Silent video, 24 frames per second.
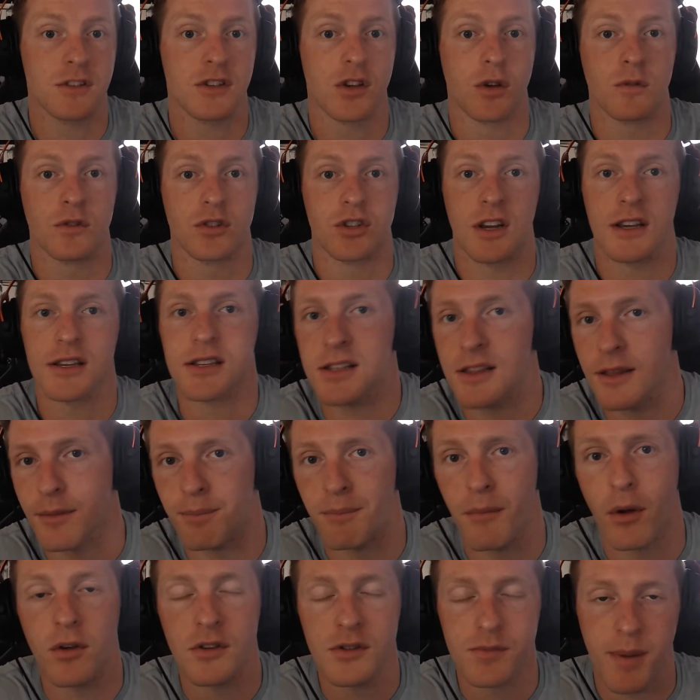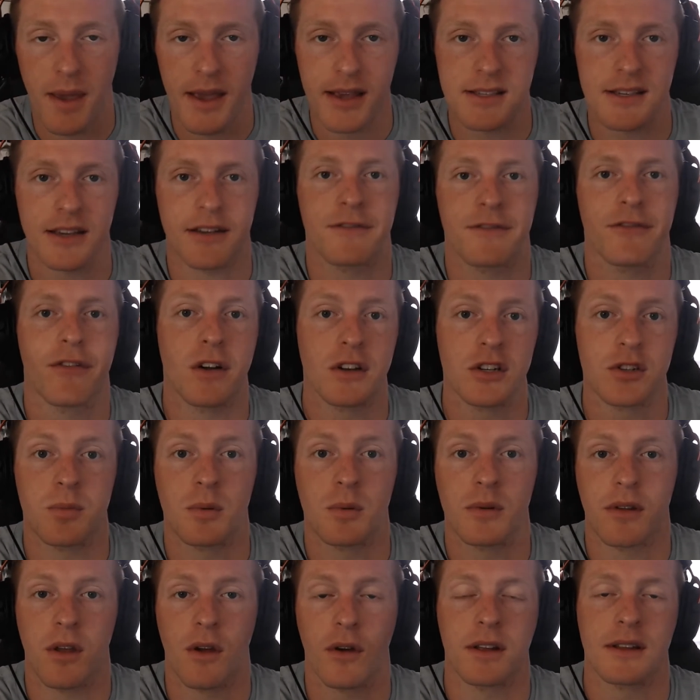So just the most basic
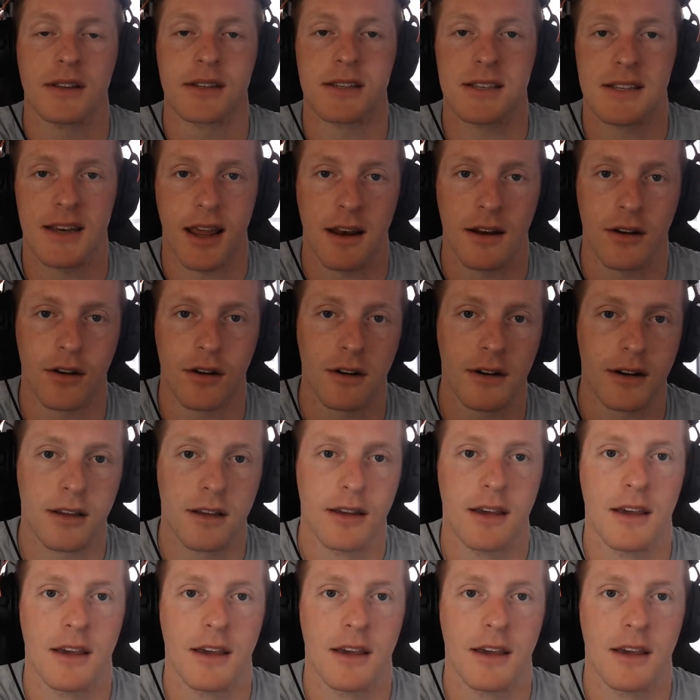fungible token standard.